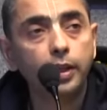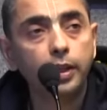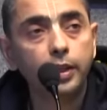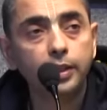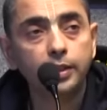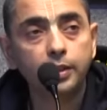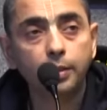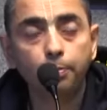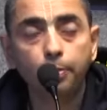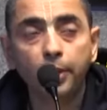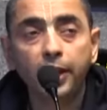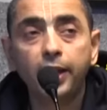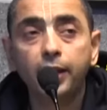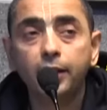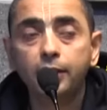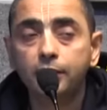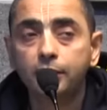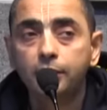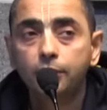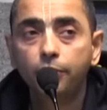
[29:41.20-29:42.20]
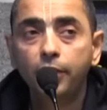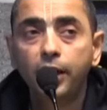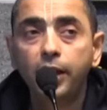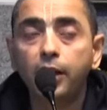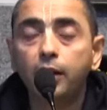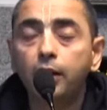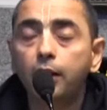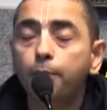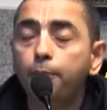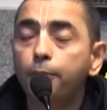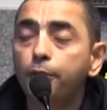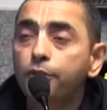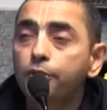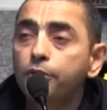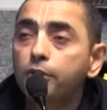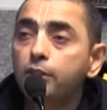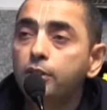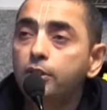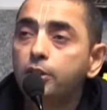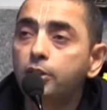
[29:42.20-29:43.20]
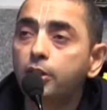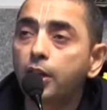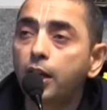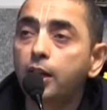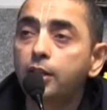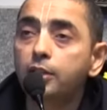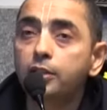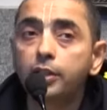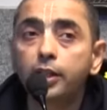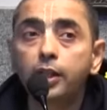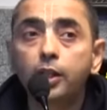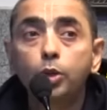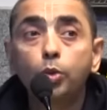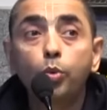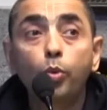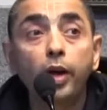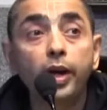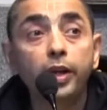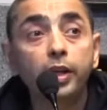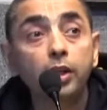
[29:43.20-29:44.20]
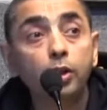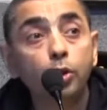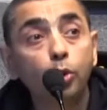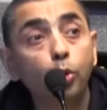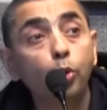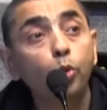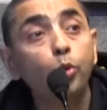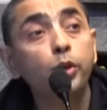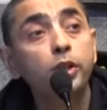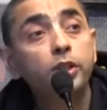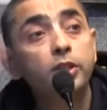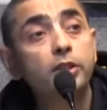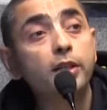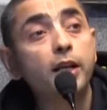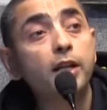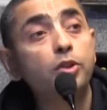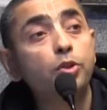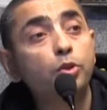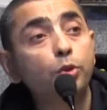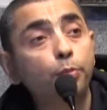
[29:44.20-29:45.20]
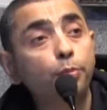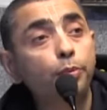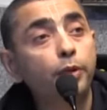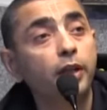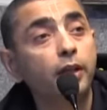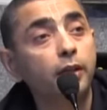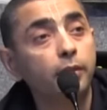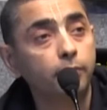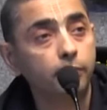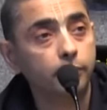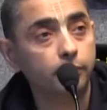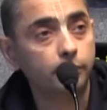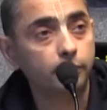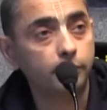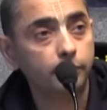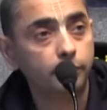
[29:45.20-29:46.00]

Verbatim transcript: is a place where a person starts inquiring who is that Supreme?